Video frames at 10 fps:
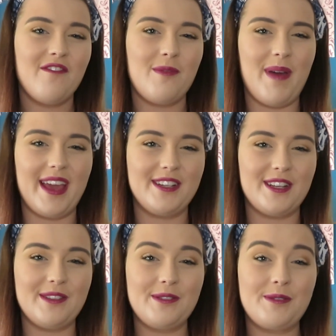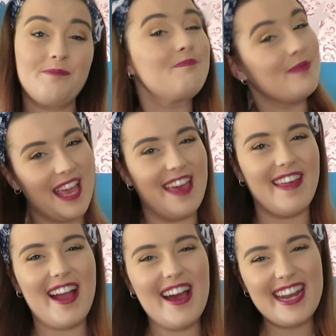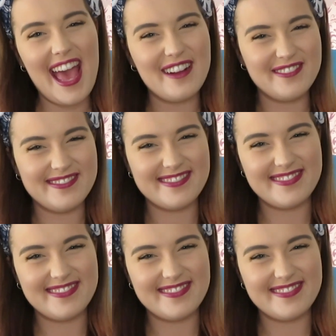for patience. Here they are now.